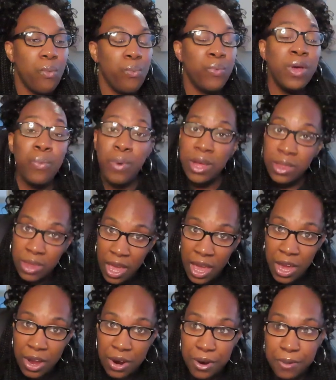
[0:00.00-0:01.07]
we went
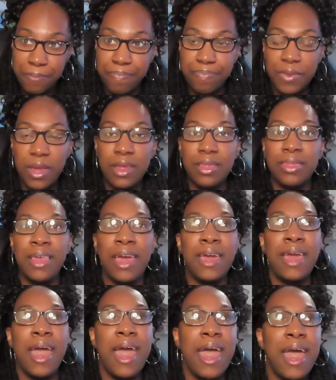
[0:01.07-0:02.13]
there.
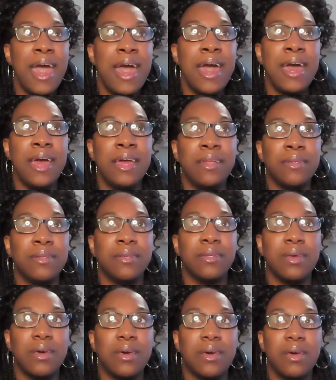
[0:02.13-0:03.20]
They had
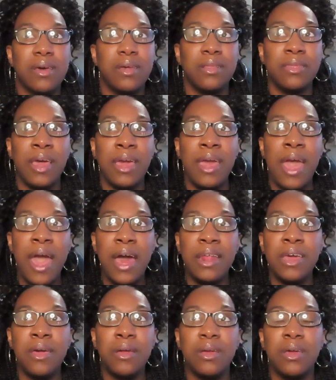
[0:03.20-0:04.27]

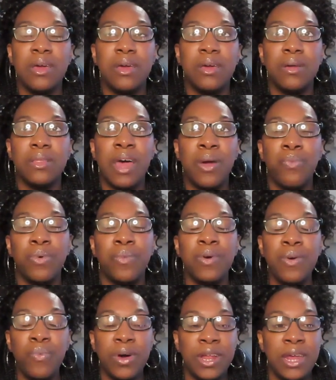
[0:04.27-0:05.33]
it, like, when
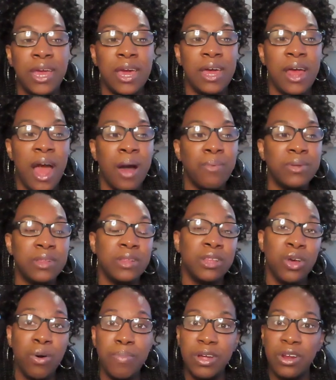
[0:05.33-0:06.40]
we went in, I was a
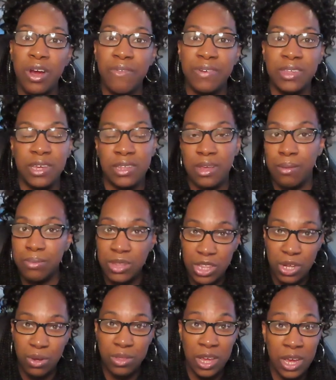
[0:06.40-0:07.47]
little bit nervous because I was
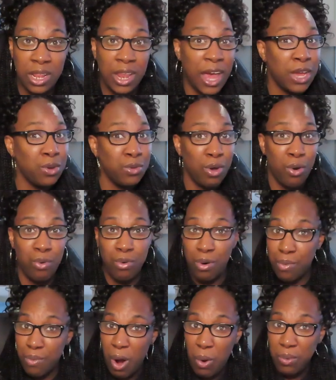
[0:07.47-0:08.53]
still thinking, like, you know,
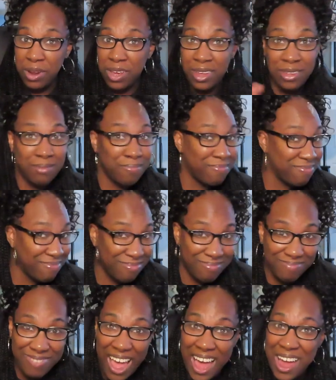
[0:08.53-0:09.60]
Corona,
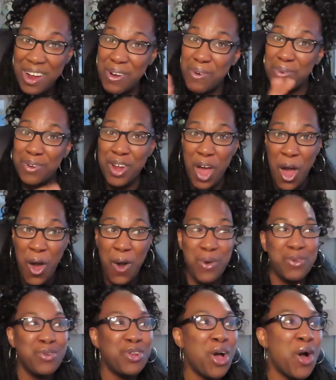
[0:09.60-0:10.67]
I don't know,
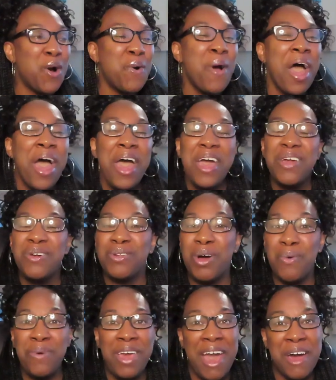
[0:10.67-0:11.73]
you
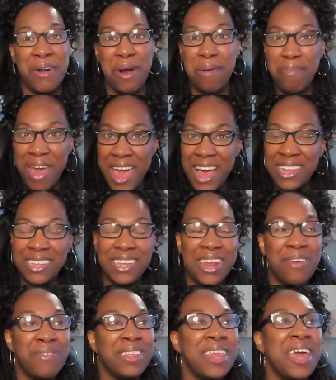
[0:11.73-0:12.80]
know, we had our mask and
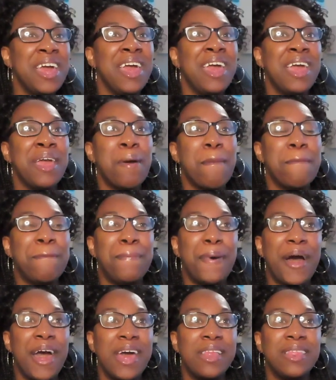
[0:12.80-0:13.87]
everything.
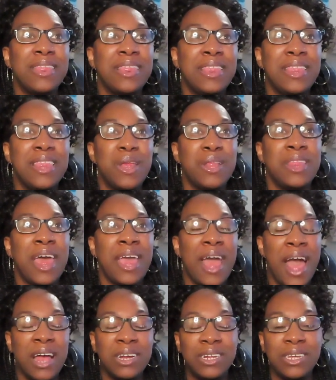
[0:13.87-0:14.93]
But they
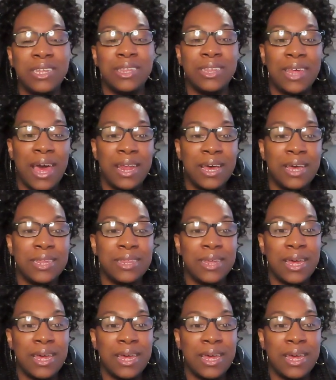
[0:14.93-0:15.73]
actually set us